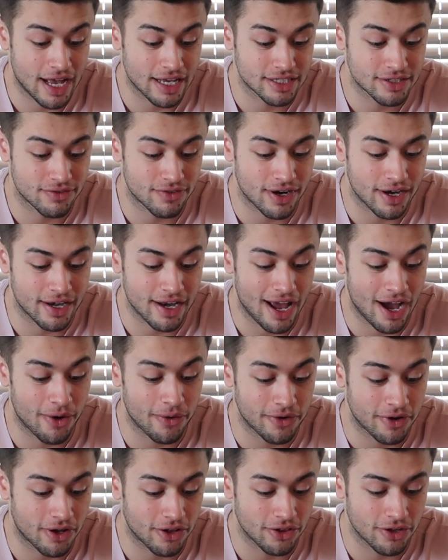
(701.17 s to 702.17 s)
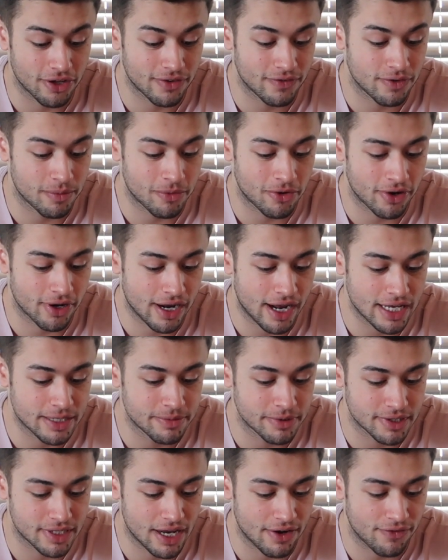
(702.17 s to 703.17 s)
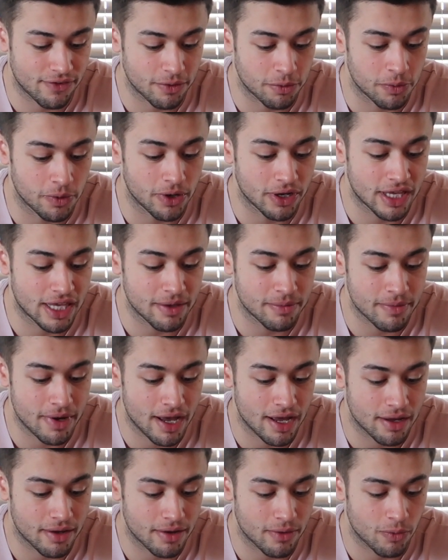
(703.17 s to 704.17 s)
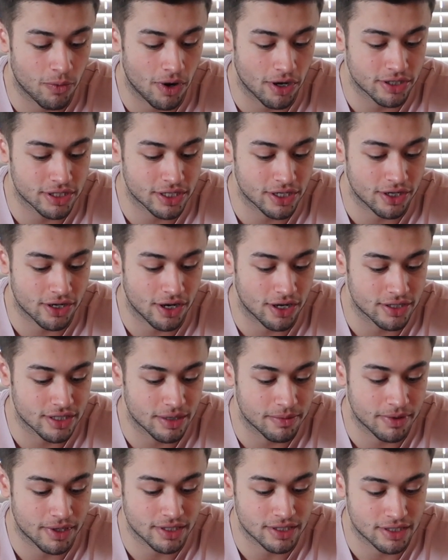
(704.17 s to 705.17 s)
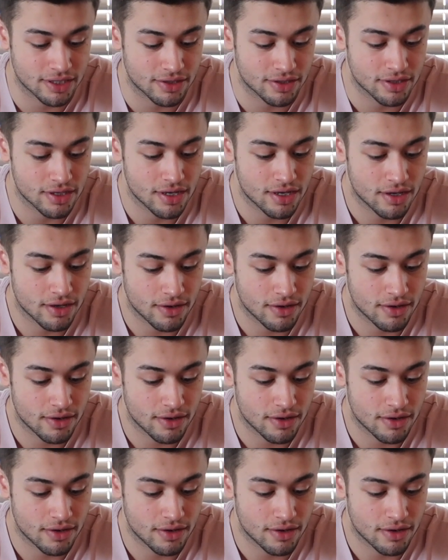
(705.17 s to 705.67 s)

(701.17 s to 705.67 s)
as of right now, we're not looking for more guys, but definitely will keep watching your content because it's